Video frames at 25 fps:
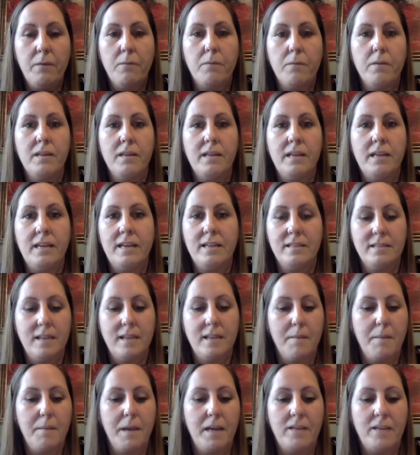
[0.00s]
really is.
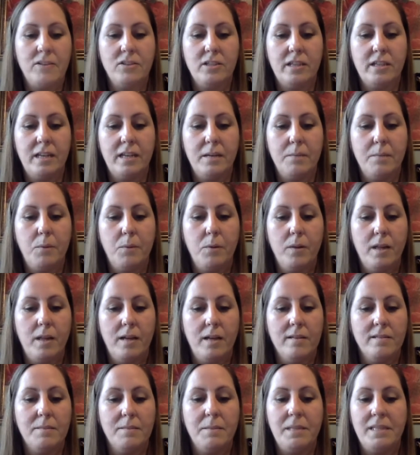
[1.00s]
I'm actually going to pull
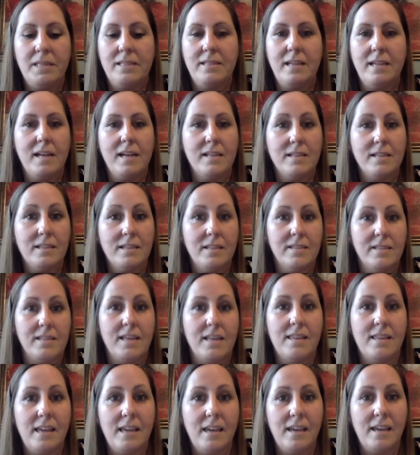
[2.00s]
out some of the stats because I
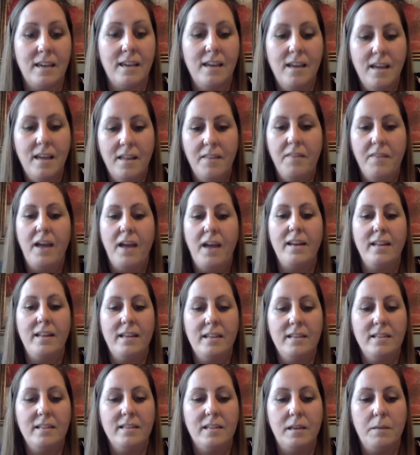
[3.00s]
think that
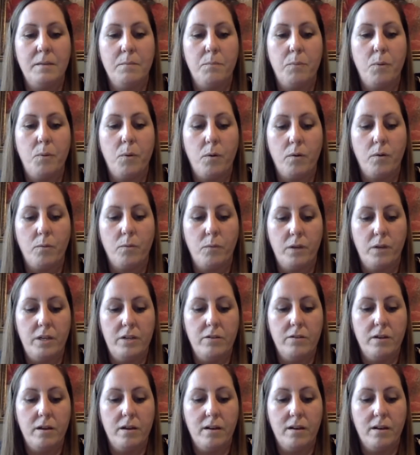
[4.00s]
is important when you
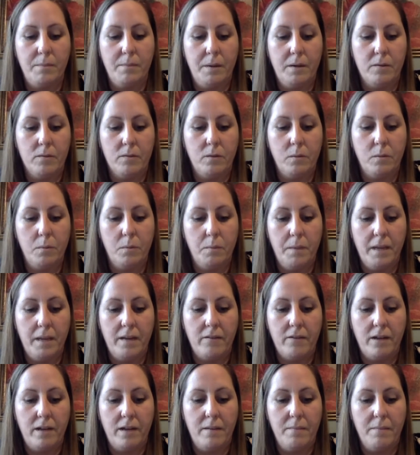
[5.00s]
talk about Global
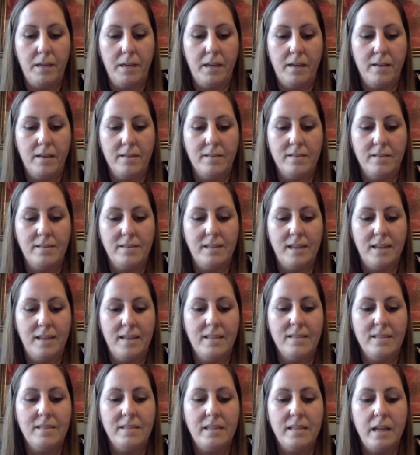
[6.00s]
Maker Day because
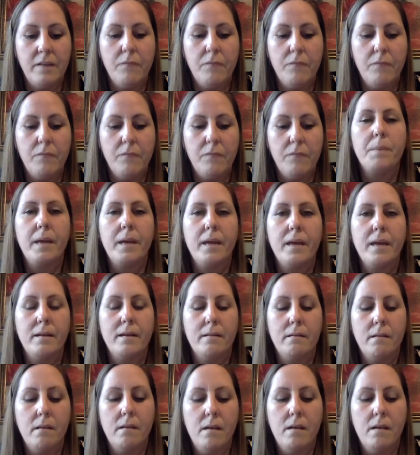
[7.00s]
it's never been